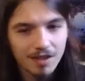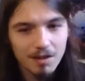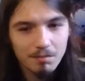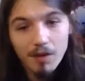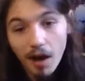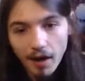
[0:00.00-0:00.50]

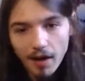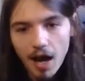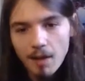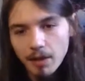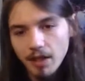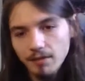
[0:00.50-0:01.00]
but I
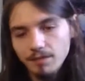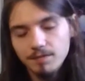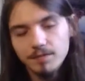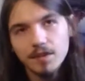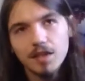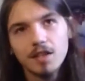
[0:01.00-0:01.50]
mean,
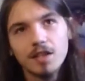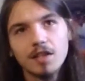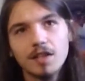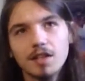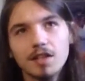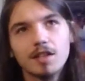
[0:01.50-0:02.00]

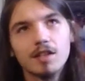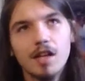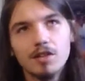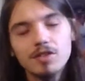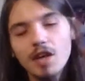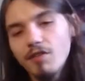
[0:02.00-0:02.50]

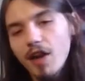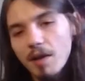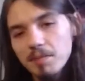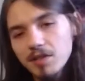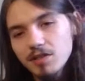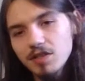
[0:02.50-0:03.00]
stuff
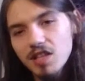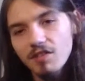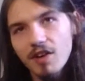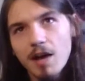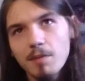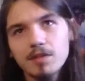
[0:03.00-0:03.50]

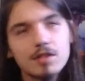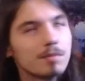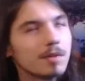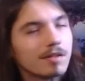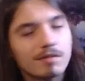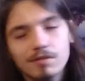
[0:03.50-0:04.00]
happens, but